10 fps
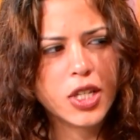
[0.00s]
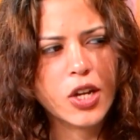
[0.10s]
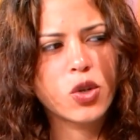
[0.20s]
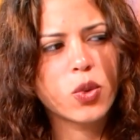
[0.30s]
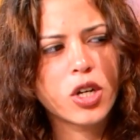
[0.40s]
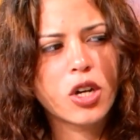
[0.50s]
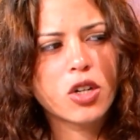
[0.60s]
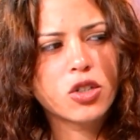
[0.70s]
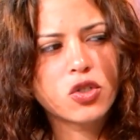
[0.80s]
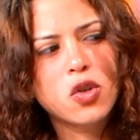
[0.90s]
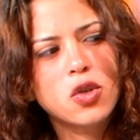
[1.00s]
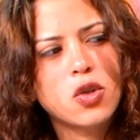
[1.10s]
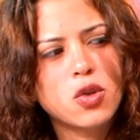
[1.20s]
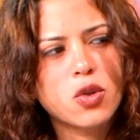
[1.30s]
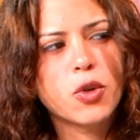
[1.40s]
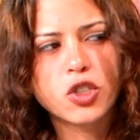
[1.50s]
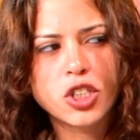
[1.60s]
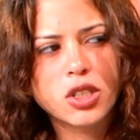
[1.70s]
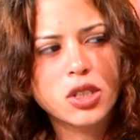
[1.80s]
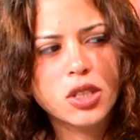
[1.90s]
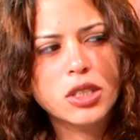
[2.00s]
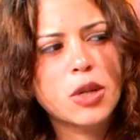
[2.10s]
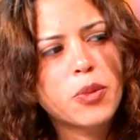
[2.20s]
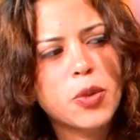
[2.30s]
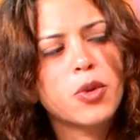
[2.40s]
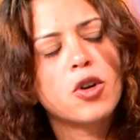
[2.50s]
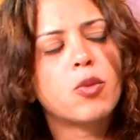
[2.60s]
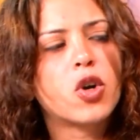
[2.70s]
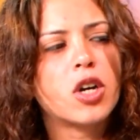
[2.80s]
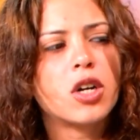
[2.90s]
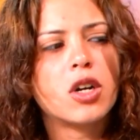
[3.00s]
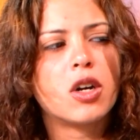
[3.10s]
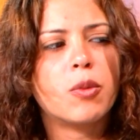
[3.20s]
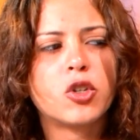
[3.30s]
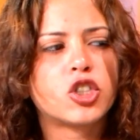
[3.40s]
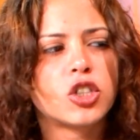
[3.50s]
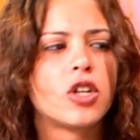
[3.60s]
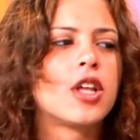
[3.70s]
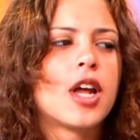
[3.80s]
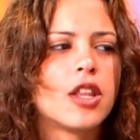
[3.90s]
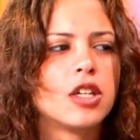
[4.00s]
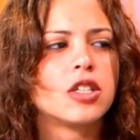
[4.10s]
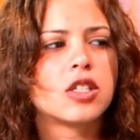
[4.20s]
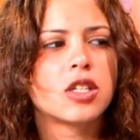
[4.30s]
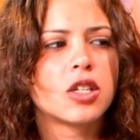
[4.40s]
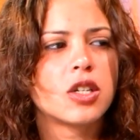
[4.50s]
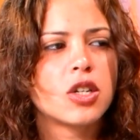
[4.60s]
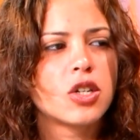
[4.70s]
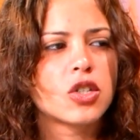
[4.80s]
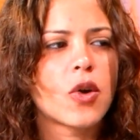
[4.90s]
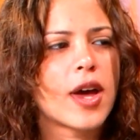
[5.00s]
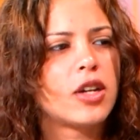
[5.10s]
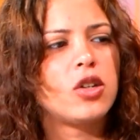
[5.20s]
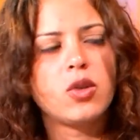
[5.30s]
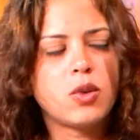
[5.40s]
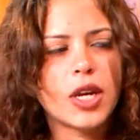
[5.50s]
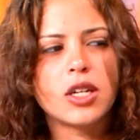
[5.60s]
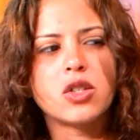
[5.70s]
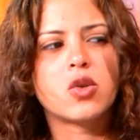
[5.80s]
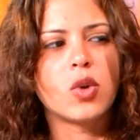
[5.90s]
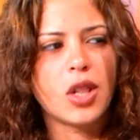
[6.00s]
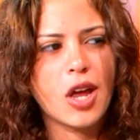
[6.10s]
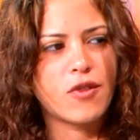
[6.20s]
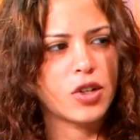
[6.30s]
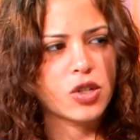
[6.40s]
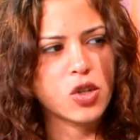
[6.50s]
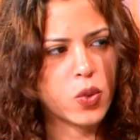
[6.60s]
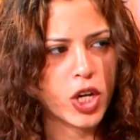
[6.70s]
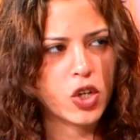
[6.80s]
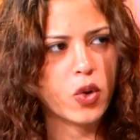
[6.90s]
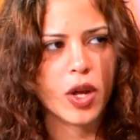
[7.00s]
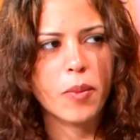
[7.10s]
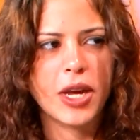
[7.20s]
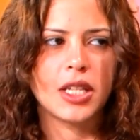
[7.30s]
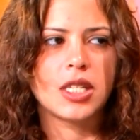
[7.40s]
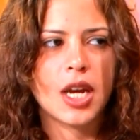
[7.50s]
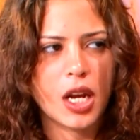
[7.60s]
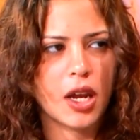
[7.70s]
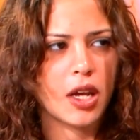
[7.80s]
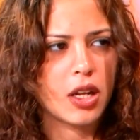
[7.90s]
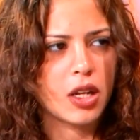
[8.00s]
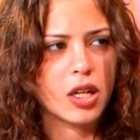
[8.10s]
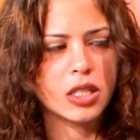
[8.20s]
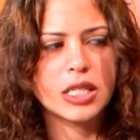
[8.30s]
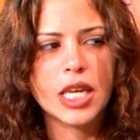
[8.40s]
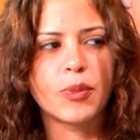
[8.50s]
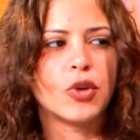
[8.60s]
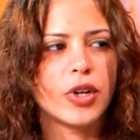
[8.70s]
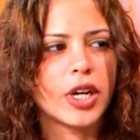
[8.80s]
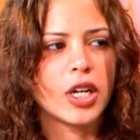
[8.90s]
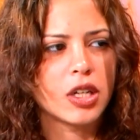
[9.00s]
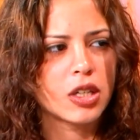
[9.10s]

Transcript: How do you work on controlling those emotions? Because some people are more emotional than others. So how do you get it to a level to where you can maintain it and separate?